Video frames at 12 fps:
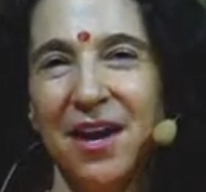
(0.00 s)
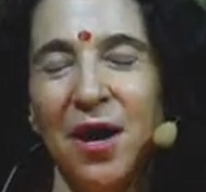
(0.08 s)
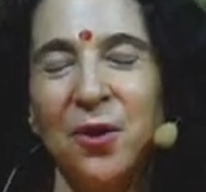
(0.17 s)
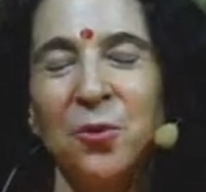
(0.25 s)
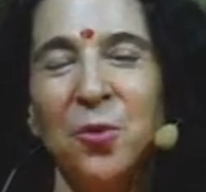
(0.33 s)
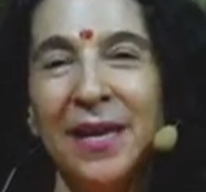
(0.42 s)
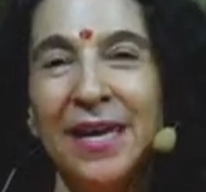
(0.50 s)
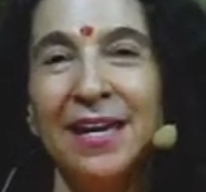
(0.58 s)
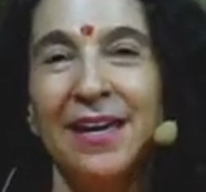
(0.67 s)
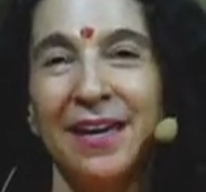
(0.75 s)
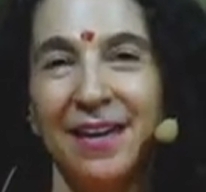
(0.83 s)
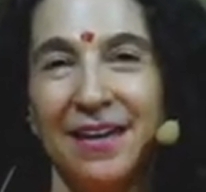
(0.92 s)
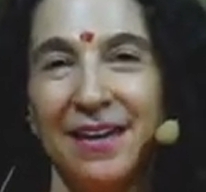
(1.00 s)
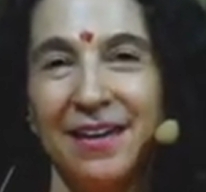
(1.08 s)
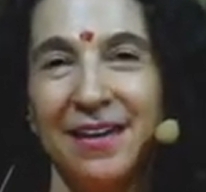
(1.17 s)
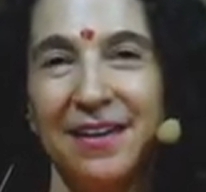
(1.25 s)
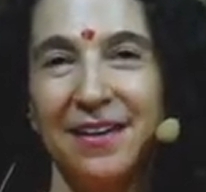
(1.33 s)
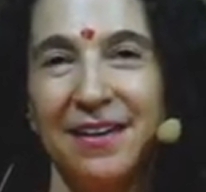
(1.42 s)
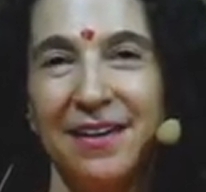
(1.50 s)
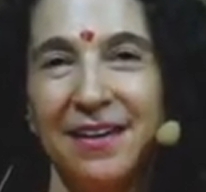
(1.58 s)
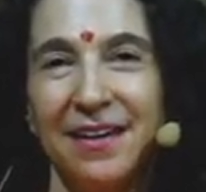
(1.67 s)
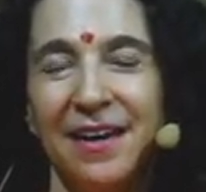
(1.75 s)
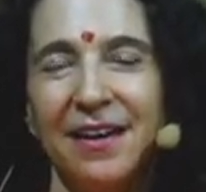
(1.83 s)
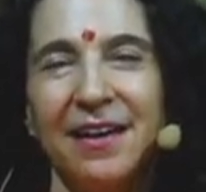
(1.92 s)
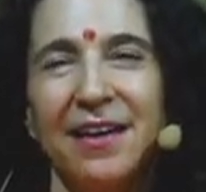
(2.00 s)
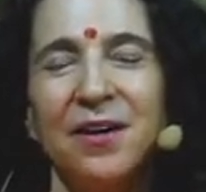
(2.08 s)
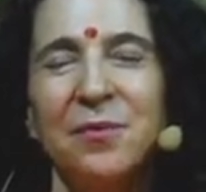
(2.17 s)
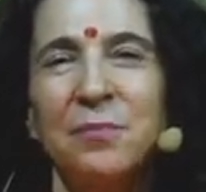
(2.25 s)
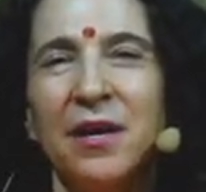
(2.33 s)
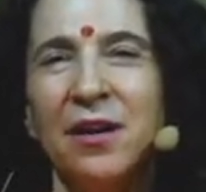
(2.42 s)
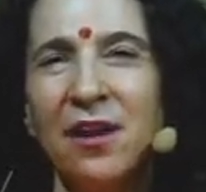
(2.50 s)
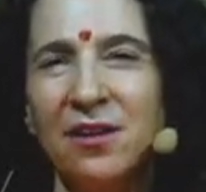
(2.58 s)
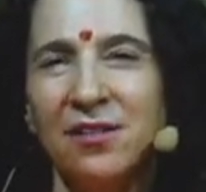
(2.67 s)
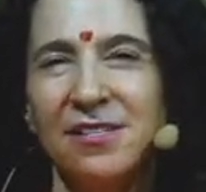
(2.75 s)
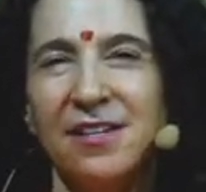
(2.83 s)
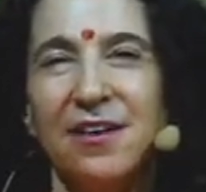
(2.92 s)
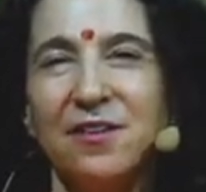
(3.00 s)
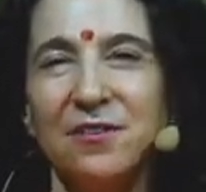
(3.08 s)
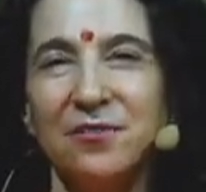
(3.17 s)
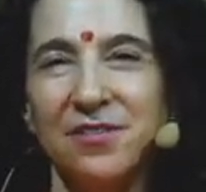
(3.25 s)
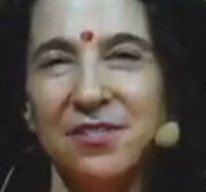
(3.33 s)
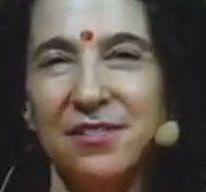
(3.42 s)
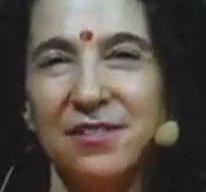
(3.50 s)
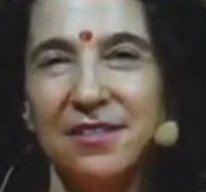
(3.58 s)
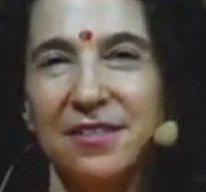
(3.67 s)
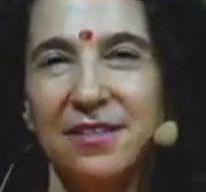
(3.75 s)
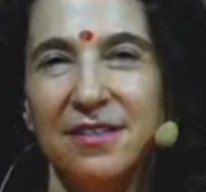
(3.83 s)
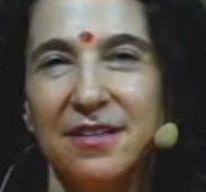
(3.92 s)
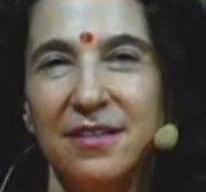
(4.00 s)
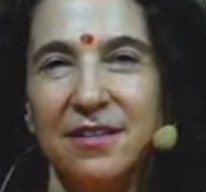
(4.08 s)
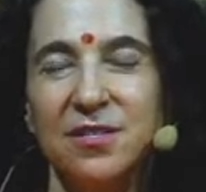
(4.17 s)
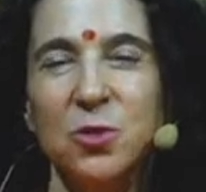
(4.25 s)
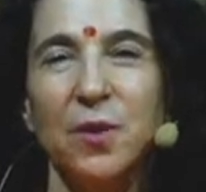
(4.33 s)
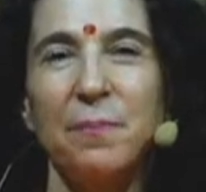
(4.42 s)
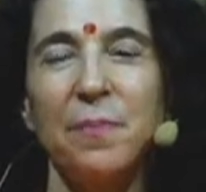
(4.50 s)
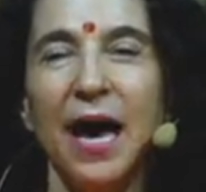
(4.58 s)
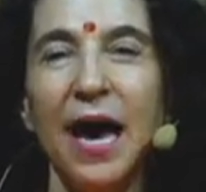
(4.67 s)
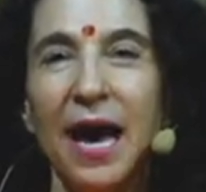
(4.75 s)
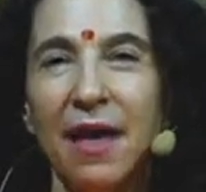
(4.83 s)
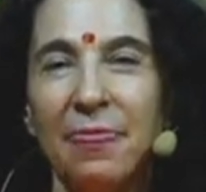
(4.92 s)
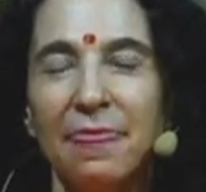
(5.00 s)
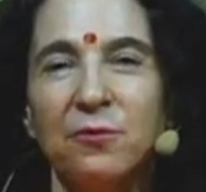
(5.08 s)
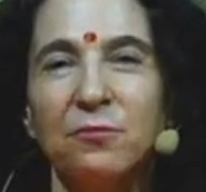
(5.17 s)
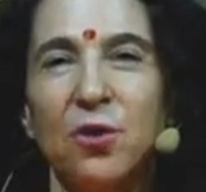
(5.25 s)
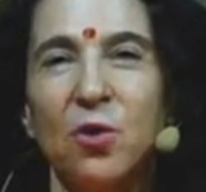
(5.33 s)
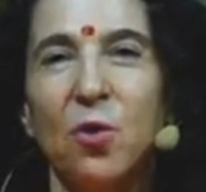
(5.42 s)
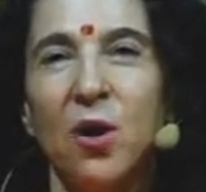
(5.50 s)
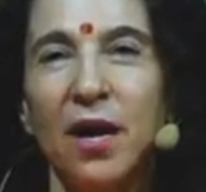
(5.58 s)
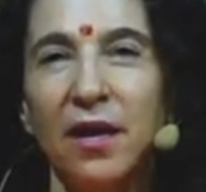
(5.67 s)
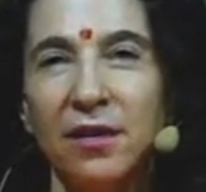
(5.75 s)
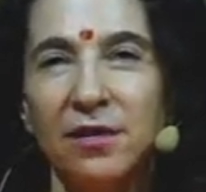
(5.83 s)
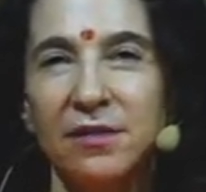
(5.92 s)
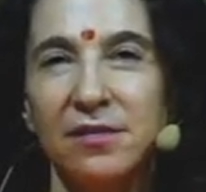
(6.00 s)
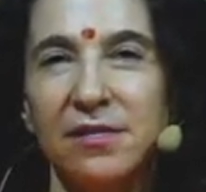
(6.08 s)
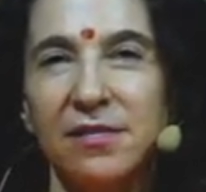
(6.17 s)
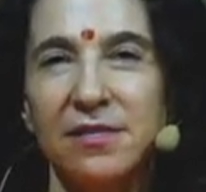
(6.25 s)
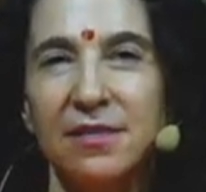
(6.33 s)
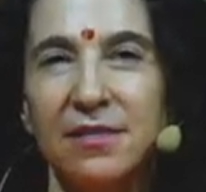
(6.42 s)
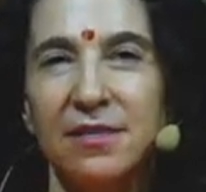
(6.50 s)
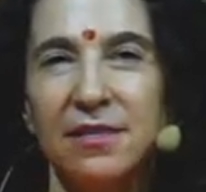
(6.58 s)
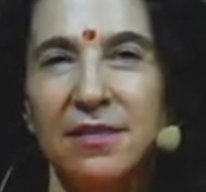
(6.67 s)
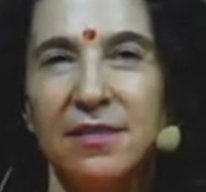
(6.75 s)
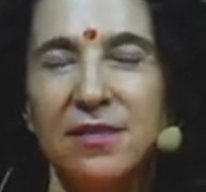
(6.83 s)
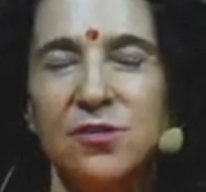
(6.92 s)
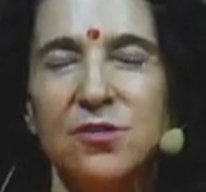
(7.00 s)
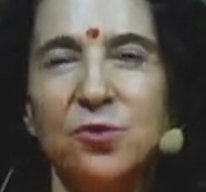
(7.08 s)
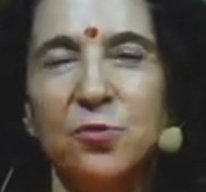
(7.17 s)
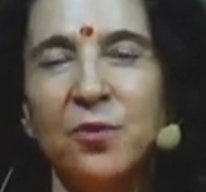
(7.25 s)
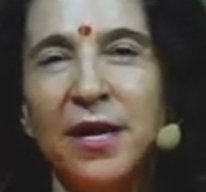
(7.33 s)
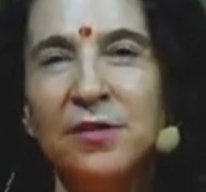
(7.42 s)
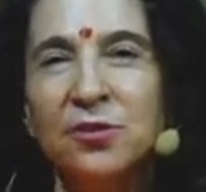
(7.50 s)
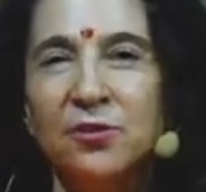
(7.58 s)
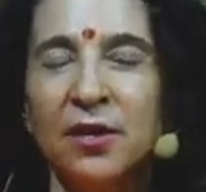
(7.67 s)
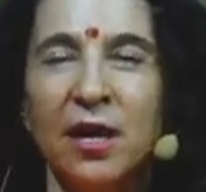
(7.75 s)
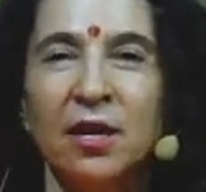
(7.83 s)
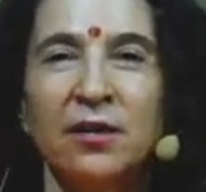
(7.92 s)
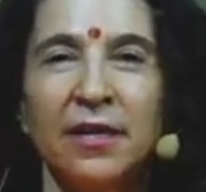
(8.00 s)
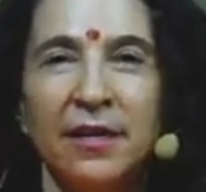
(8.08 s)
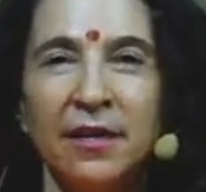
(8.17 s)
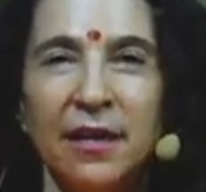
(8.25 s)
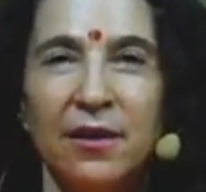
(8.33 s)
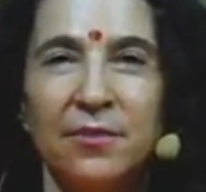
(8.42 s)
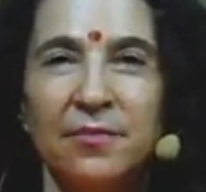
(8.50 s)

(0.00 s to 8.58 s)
are we going to commit ourselves to a path that requires surrendering our ego?